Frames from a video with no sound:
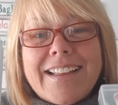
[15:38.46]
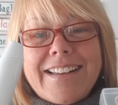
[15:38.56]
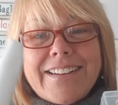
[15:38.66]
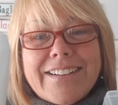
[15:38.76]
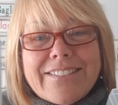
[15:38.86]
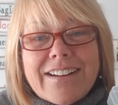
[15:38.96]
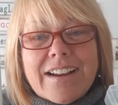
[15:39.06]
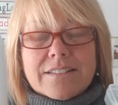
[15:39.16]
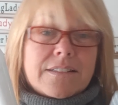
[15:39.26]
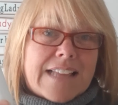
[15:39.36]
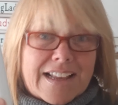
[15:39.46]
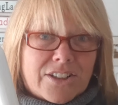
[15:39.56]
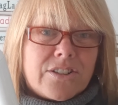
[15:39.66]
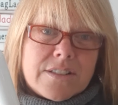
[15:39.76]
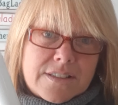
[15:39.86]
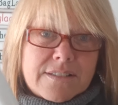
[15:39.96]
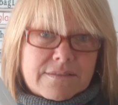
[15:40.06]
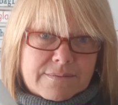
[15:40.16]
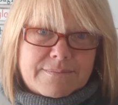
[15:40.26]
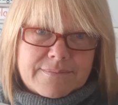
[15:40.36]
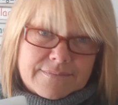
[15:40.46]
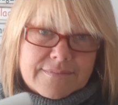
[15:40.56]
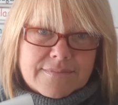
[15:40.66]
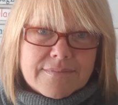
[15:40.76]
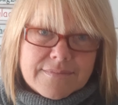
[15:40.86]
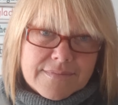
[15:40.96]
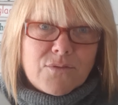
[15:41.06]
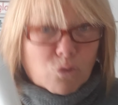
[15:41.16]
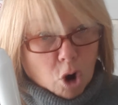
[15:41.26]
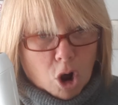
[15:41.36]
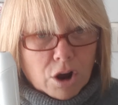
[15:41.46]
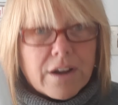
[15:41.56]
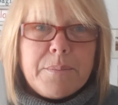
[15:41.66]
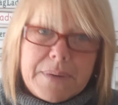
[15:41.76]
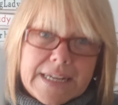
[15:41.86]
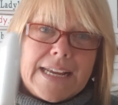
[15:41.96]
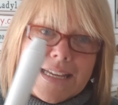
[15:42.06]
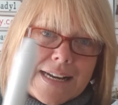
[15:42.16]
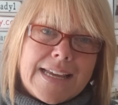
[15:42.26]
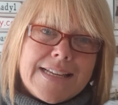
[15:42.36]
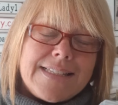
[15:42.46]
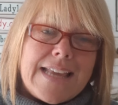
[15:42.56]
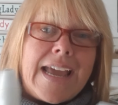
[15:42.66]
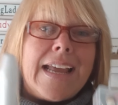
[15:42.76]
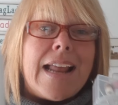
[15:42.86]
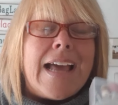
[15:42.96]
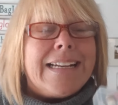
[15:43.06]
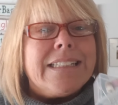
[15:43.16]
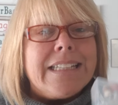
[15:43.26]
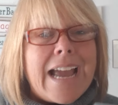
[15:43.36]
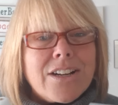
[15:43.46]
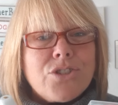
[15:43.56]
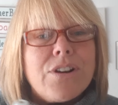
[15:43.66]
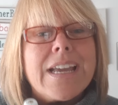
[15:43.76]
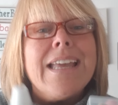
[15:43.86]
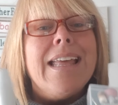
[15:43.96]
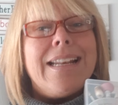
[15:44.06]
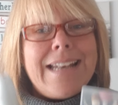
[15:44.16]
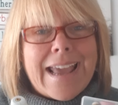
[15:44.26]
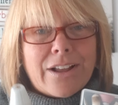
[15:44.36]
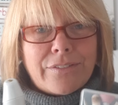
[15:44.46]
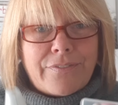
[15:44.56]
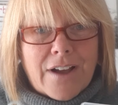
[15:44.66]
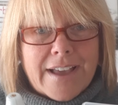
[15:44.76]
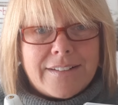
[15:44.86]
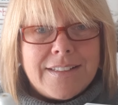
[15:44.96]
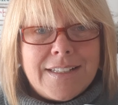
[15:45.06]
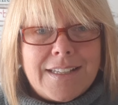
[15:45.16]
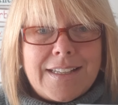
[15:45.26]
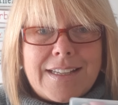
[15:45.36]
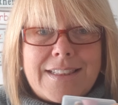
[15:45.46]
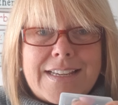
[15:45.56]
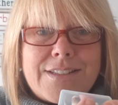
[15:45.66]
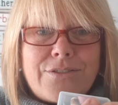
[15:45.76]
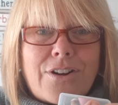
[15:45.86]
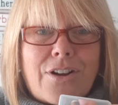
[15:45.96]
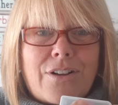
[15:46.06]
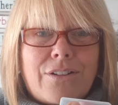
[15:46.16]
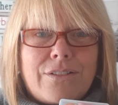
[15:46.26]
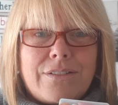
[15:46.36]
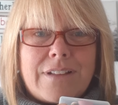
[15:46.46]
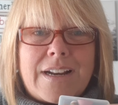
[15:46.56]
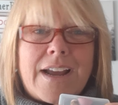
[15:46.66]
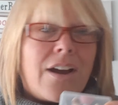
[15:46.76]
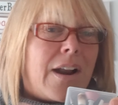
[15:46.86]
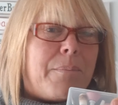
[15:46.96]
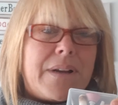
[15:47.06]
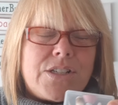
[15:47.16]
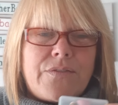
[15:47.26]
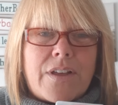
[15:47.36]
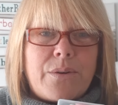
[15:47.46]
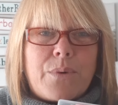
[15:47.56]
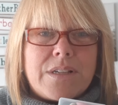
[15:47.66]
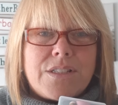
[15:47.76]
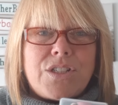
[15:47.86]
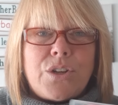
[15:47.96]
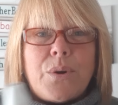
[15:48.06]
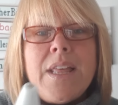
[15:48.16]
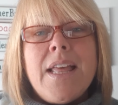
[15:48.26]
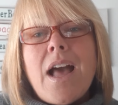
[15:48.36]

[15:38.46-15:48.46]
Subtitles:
Look what I, that looks wrong, but it is an electric nail file. And these are all, and I got a bunch of other ones too.